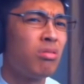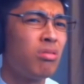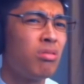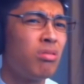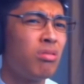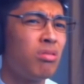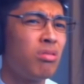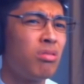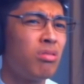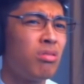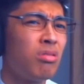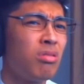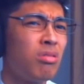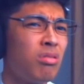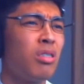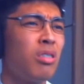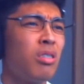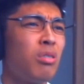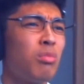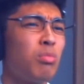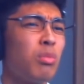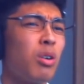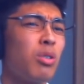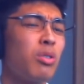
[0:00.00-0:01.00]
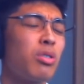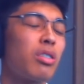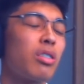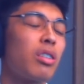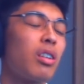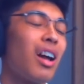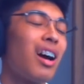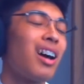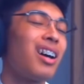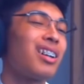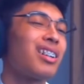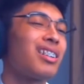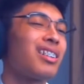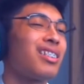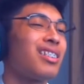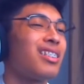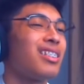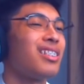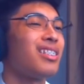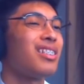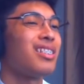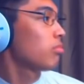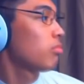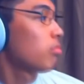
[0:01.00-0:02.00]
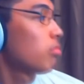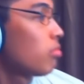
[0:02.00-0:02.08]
Let's go. Bro, you're not good.